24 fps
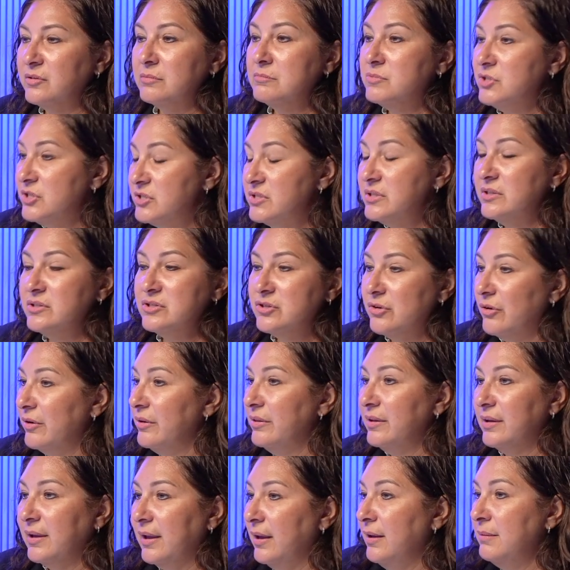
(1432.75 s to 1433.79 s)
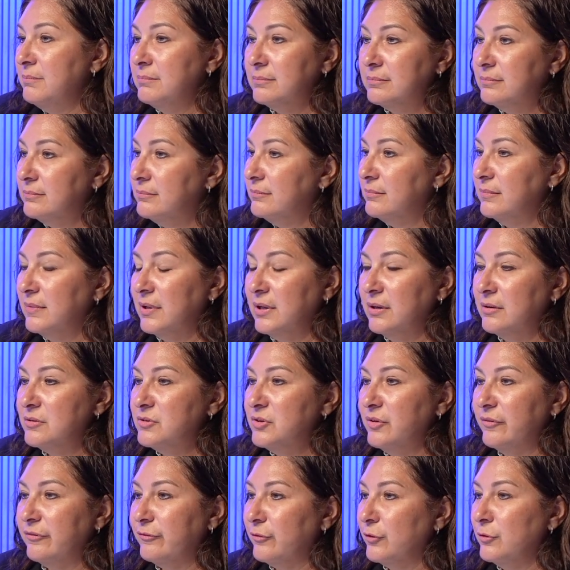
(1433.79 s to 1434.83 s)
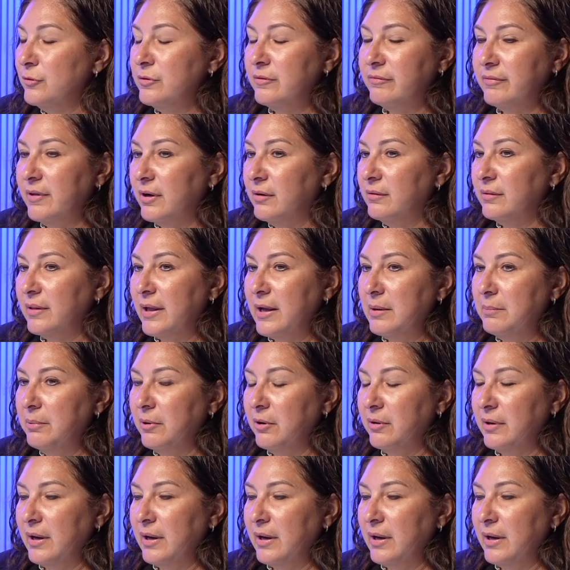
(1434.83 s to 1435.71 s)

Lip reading: I'm just enjoying the game, the fruit of their labor.